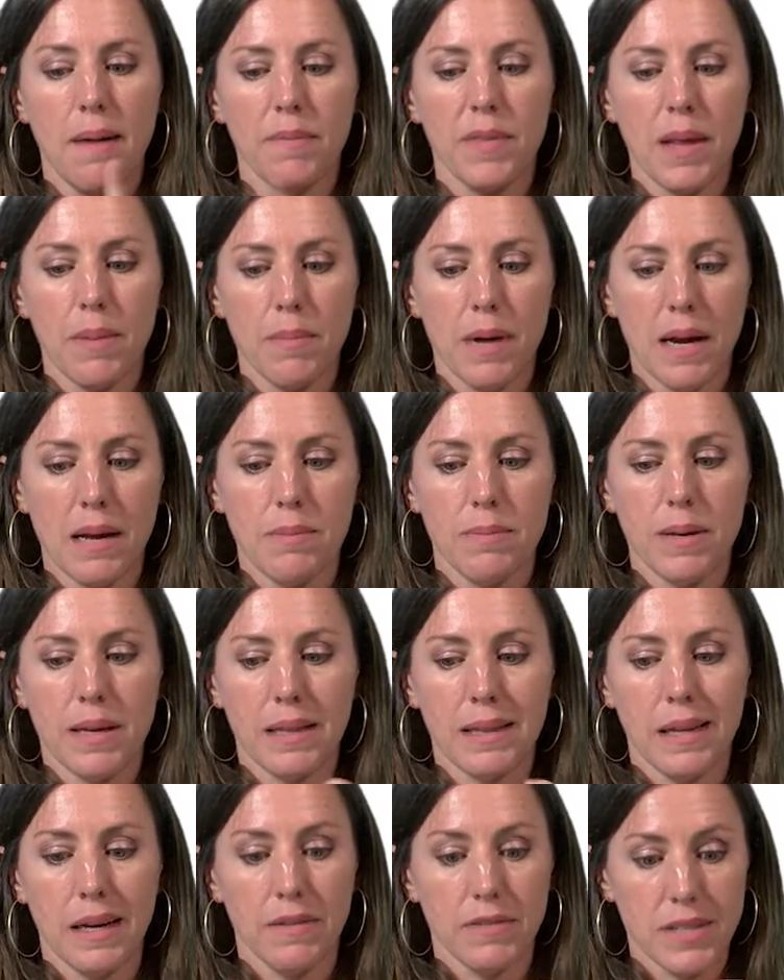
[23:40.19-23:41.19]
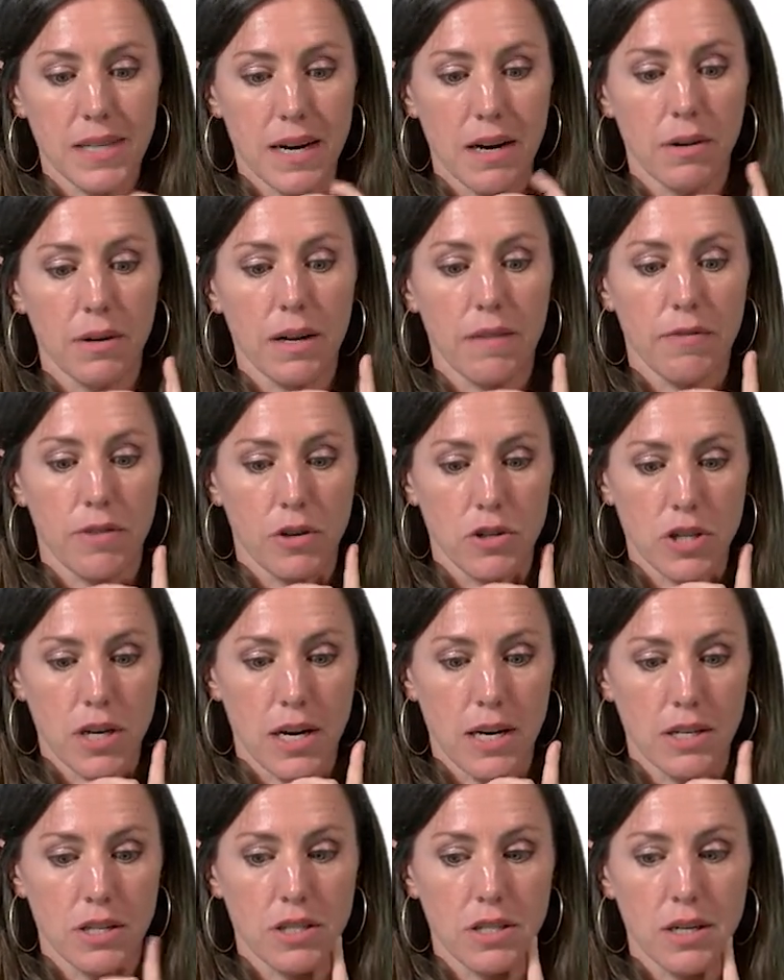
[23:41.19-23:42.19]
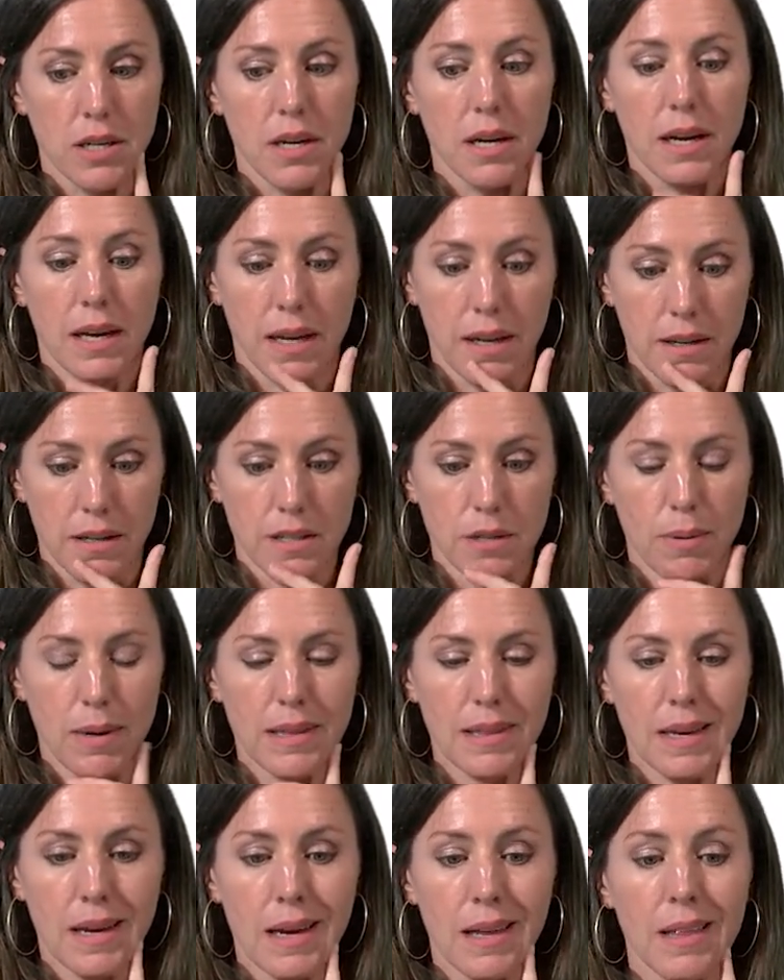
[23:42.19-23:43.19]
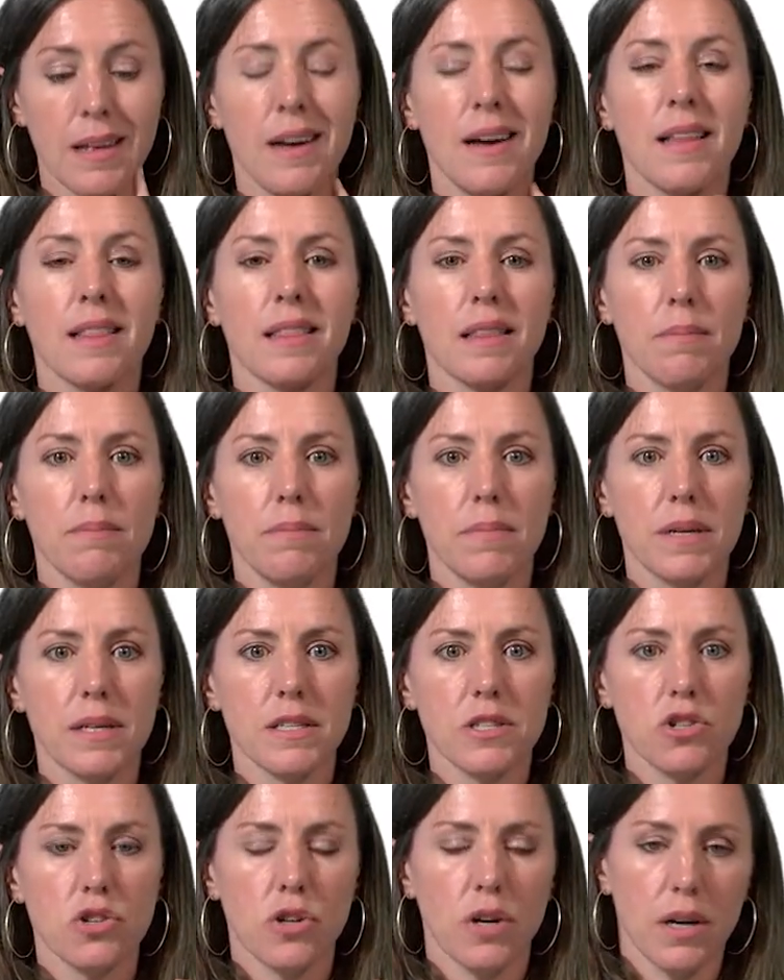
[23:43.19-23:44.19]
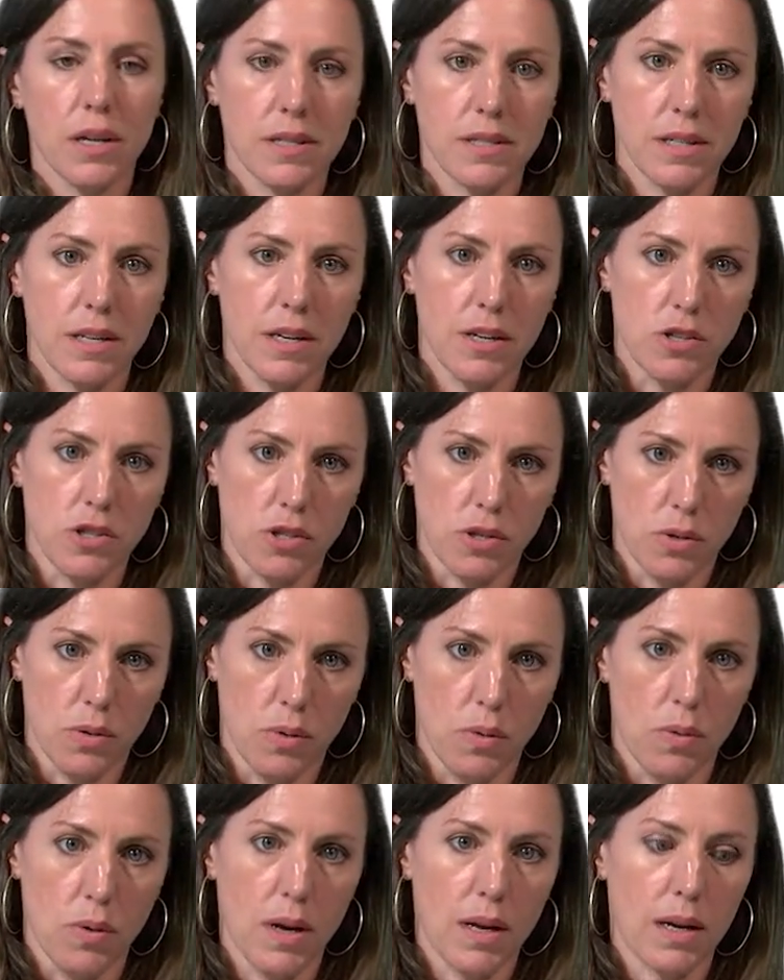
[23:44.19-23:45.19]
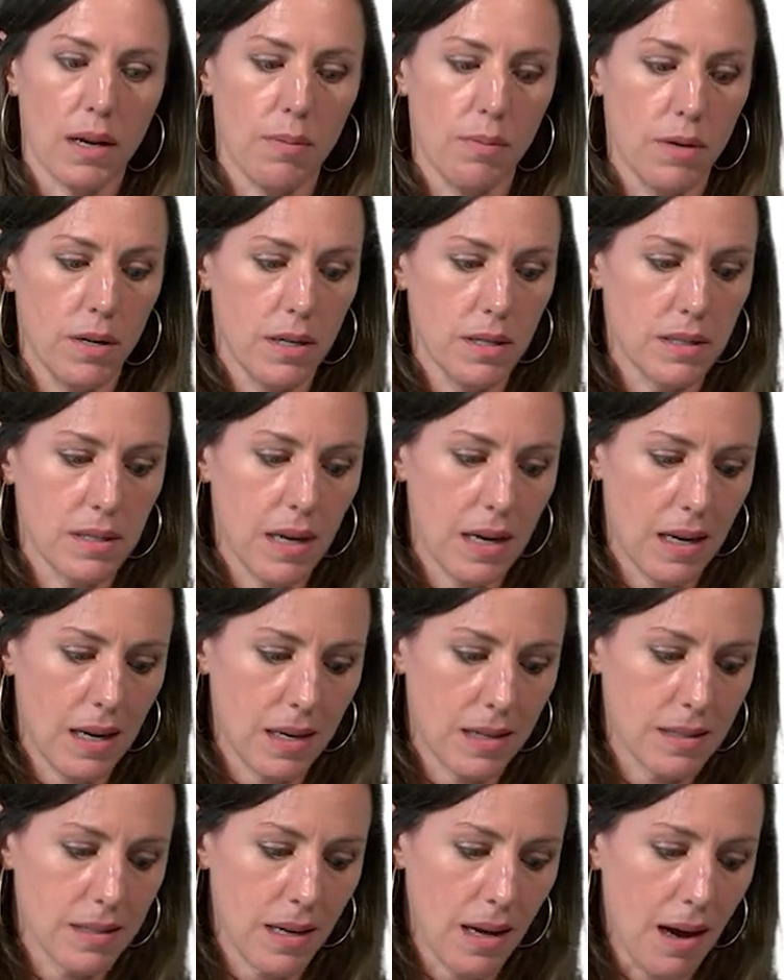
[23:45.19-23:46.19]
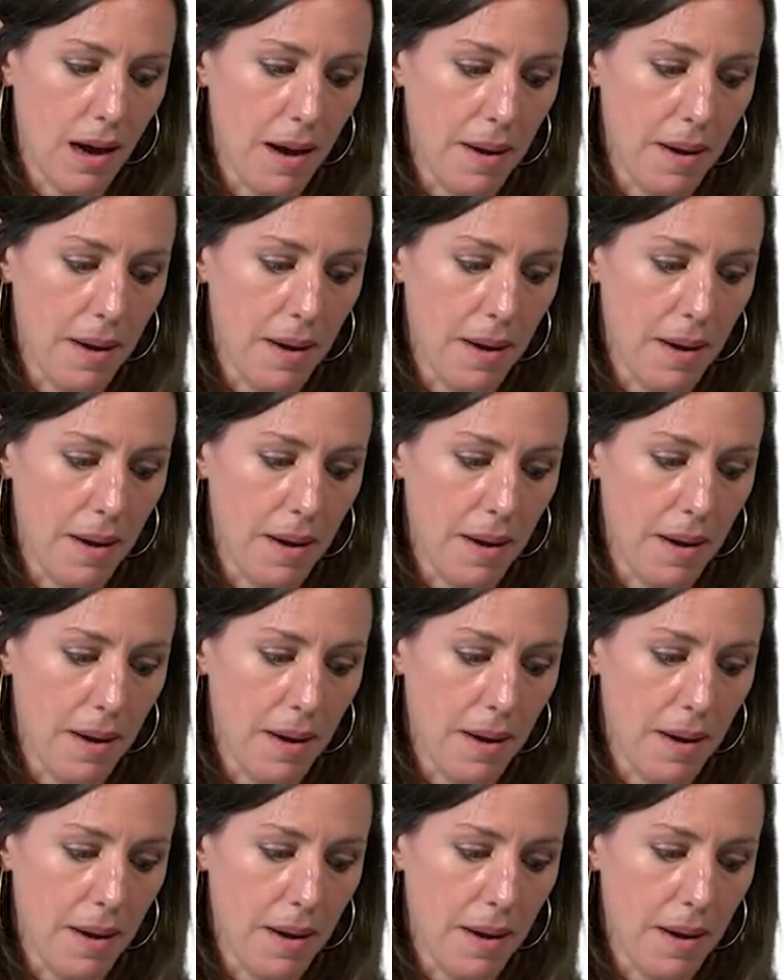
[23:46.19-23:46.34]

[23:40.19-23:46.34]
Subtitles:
they might be left out if they're changed again. So I think the mistrust issue in community settings